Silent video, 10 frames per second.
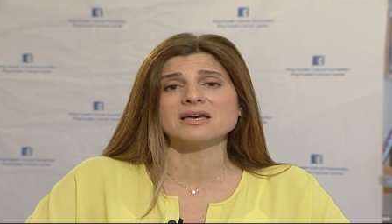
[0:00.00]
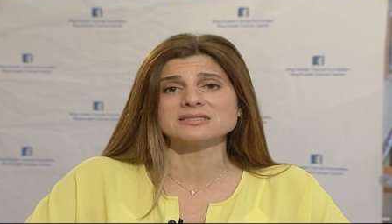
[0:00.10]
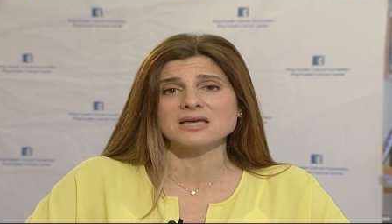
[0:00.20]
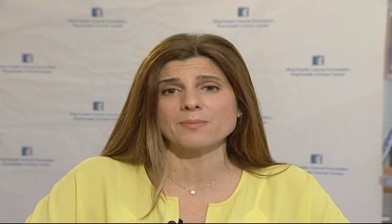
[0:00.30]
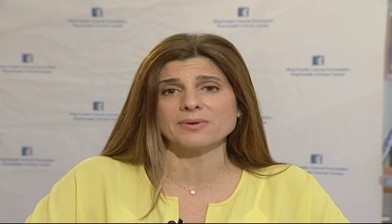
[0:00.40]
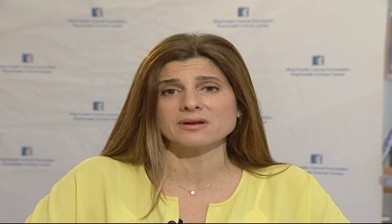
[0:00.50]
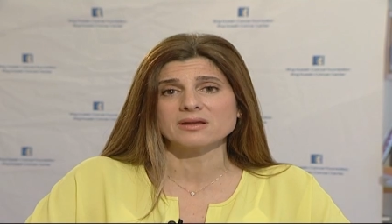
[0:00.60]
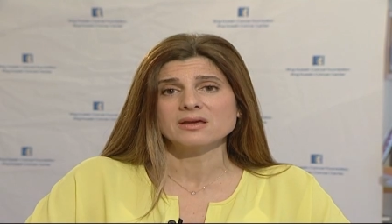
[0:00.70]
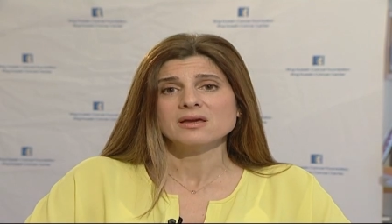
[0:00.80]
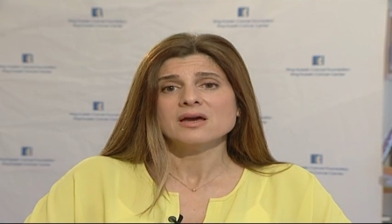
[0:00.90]
that happen.
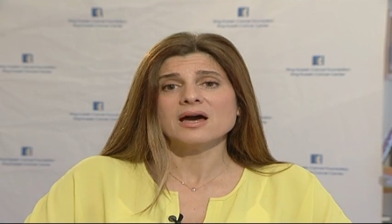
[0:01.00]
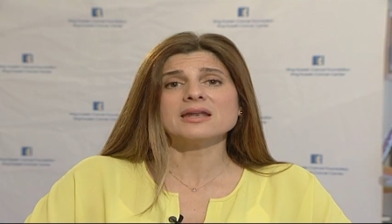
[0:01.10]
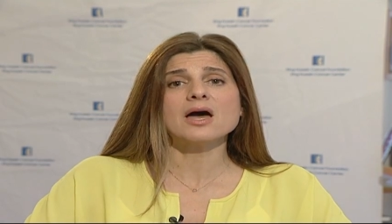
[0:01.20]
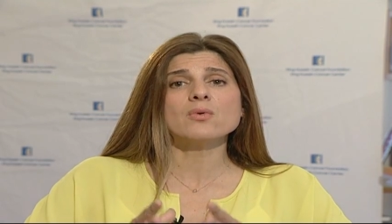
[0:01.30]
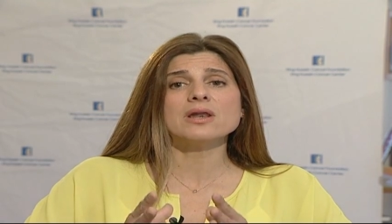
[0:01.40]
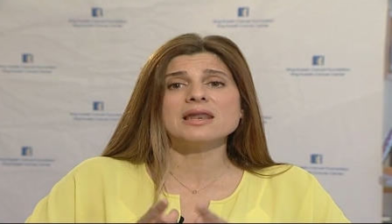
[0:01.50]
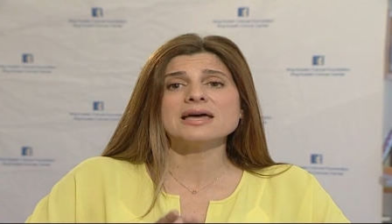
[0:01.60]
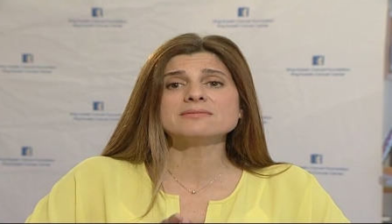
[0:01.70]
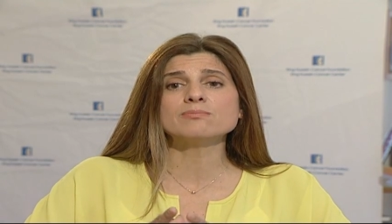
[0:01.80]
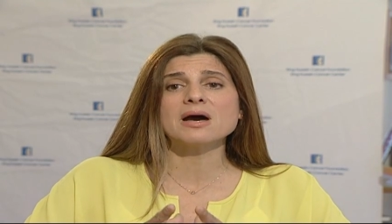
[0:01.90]
And I will
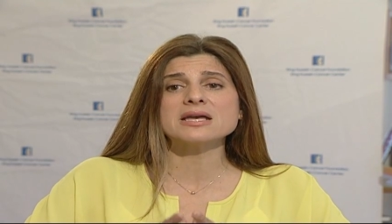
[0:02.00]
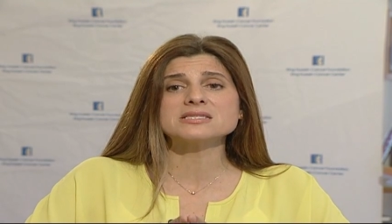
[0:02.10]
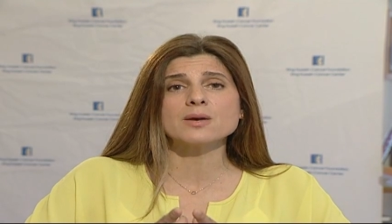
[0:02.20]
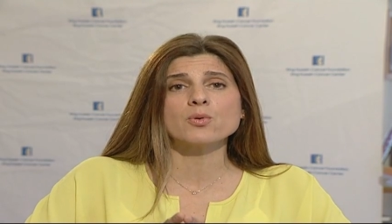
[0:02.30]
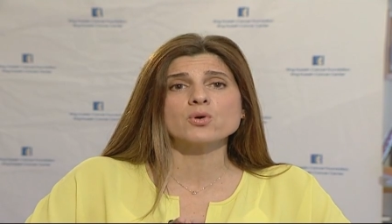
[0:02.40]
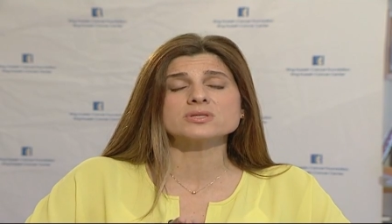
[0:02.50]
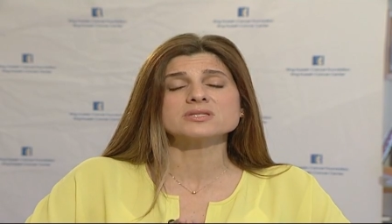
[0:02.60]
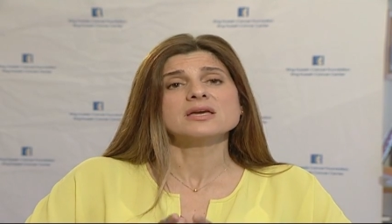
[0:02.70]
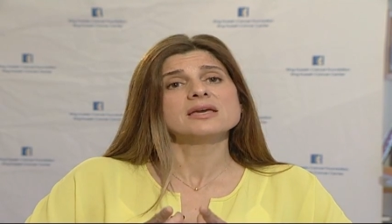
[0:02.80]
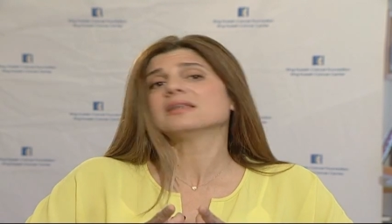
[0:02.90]
lend my support
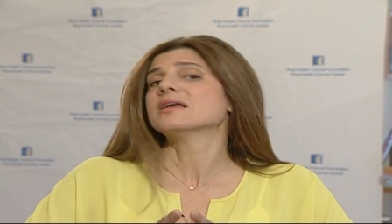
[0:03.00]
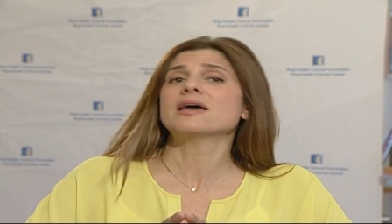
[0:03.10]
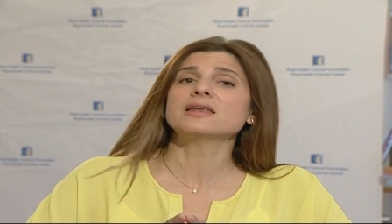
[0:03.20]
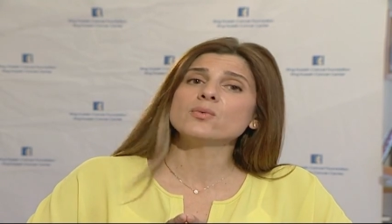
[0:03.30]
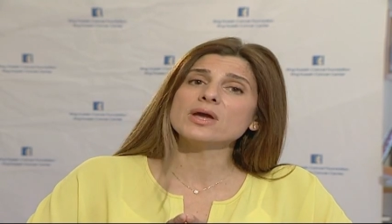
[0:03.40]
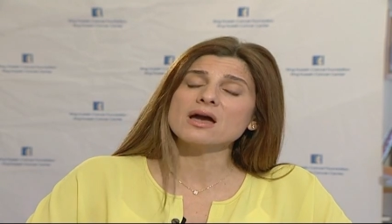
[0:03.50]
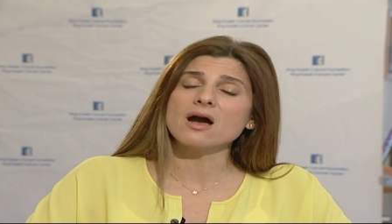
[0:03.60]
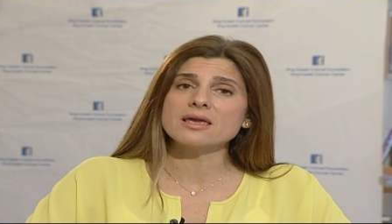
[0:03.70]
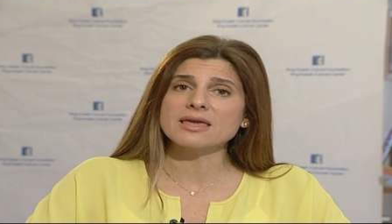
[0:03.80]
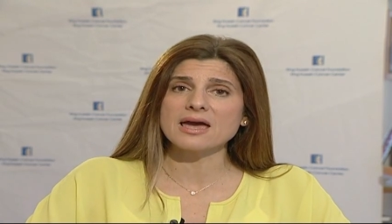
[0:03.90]
in any way
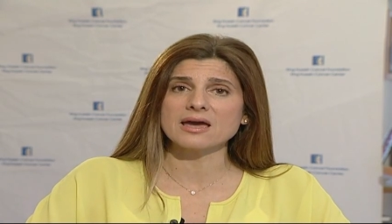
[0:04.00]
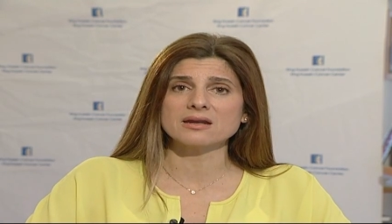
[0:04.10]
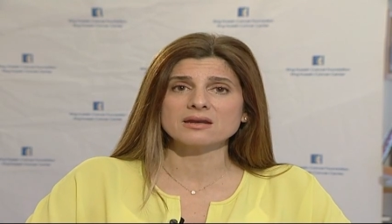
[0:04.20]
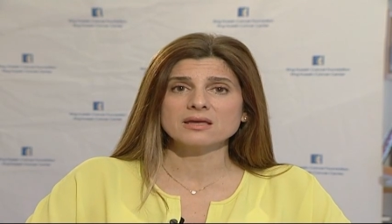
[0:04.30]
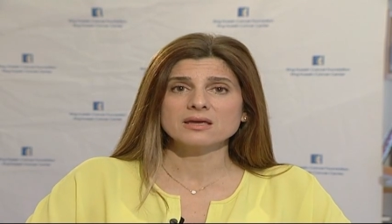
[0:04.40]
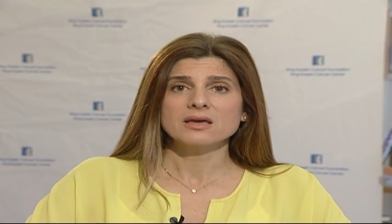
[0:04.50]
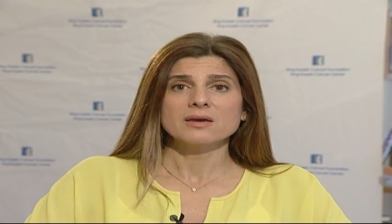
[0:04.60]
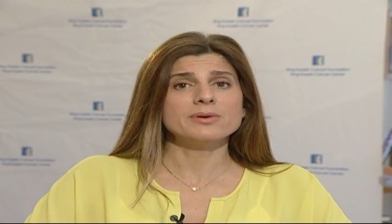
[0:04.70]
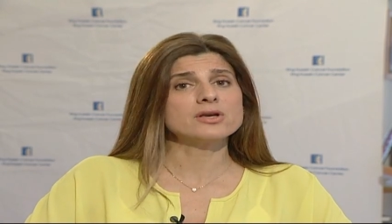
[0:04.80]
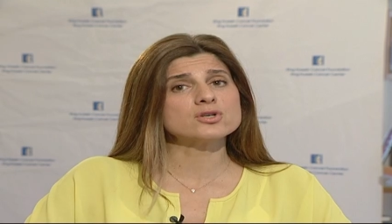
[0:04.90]
I can,
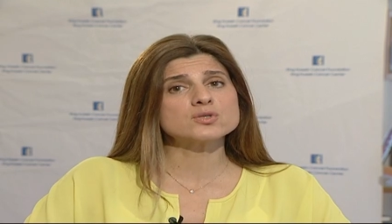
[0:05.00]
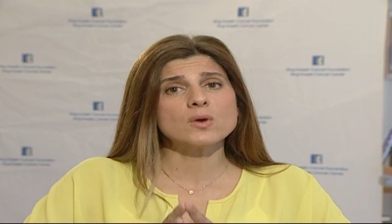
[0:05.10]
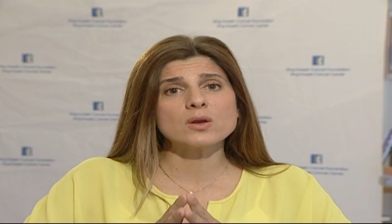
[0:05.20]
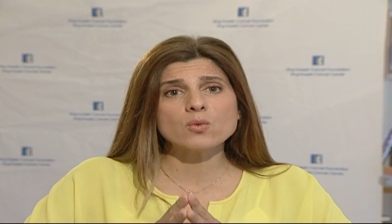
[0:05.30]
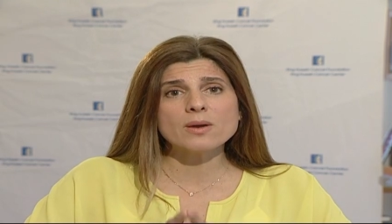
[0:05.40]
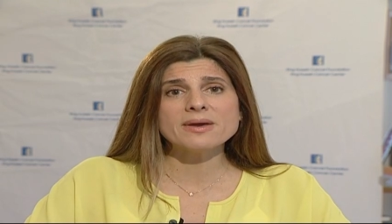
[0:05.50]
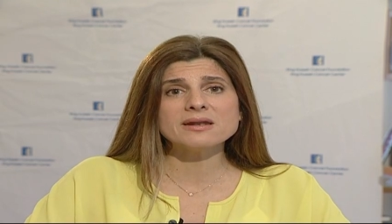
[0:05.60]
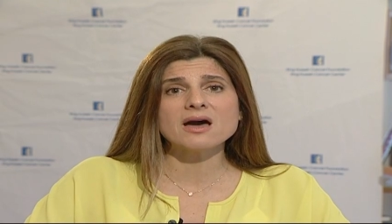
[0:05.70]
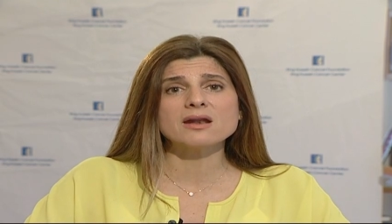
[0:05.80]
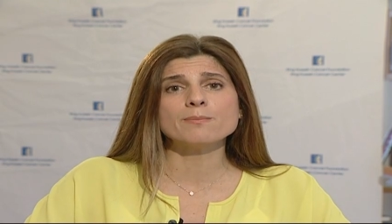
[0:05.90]
because when women
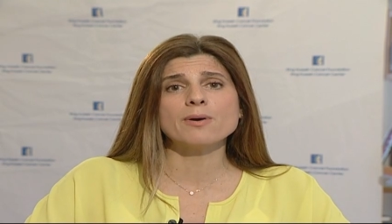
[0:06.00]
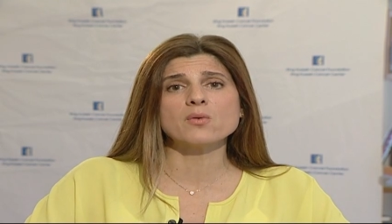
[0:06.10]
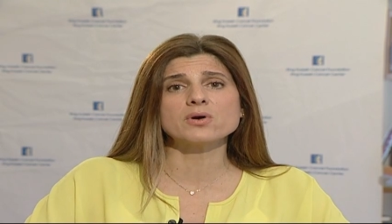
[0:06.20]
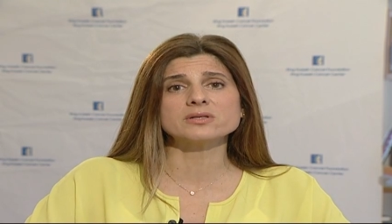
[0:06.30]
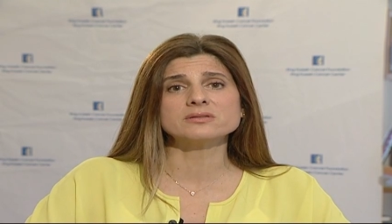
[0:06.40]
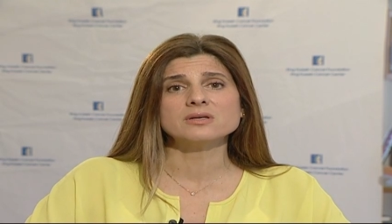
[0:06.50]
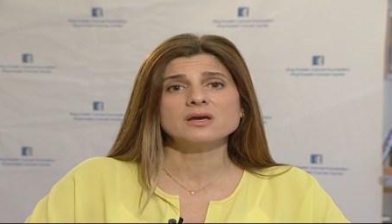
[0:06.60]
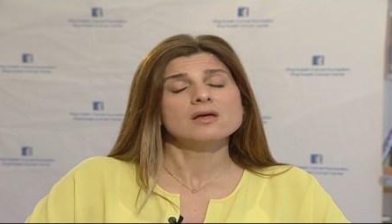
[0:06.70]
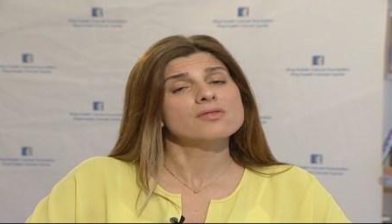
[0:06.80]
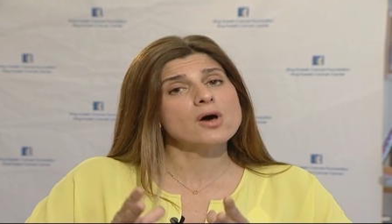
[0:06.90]
are empowered,
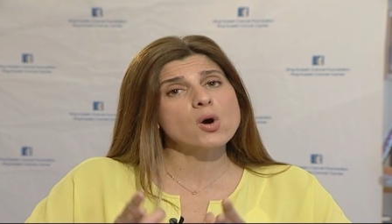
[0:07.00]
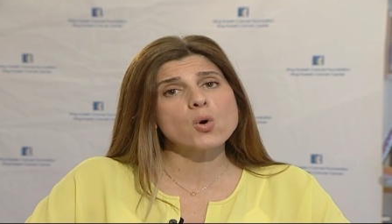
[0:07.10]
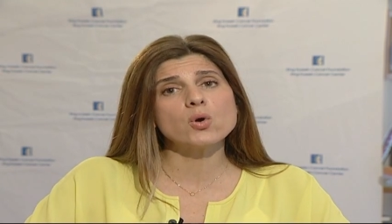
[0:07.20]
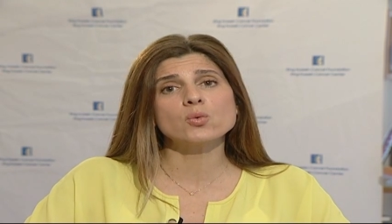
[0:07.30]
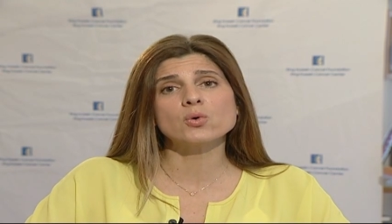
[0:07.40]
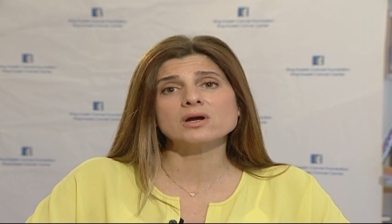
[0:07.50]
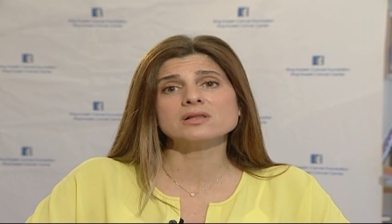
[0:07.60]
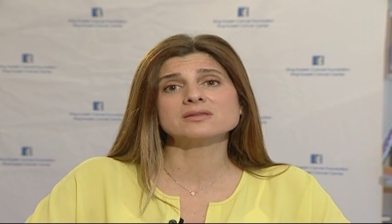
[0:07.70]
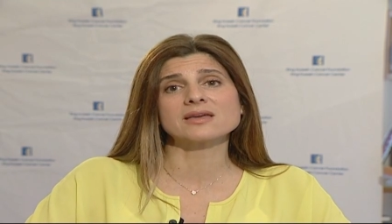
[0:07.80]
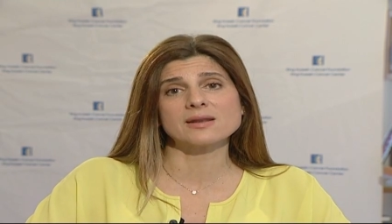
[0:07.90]
the whole
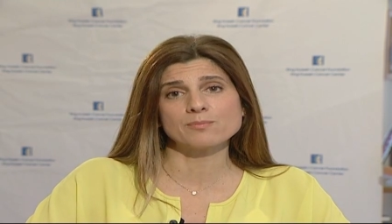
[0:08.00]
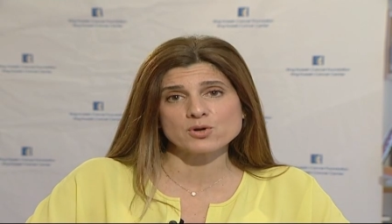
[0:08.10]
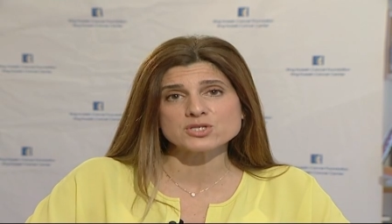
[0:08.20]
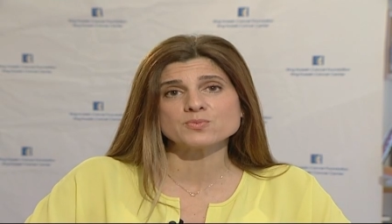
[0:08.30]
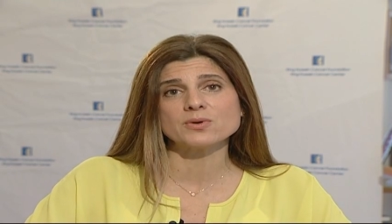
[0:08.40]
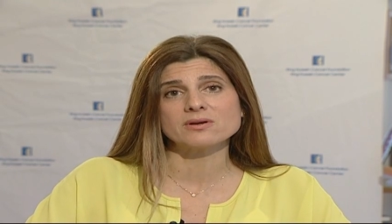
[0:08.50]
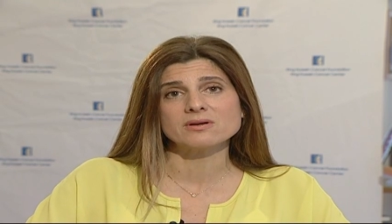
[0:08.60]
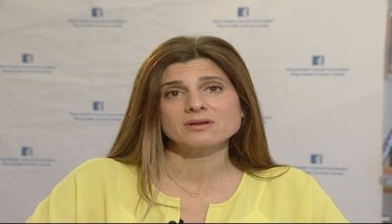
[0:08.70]
world can prosper.